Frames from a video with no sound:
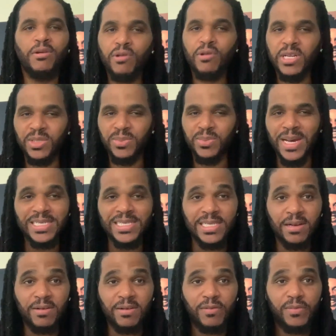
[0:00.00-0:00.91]
Enrich
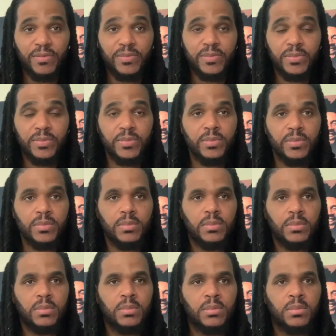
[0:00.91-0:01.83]
myself.
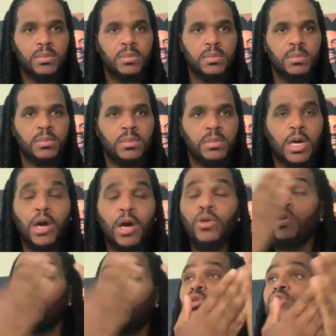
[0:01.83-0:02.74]

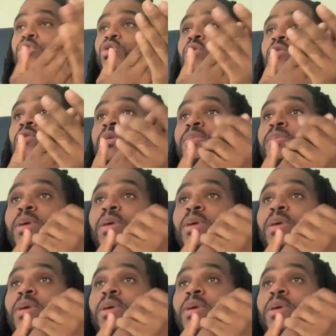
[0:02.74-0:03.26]
I don't go to show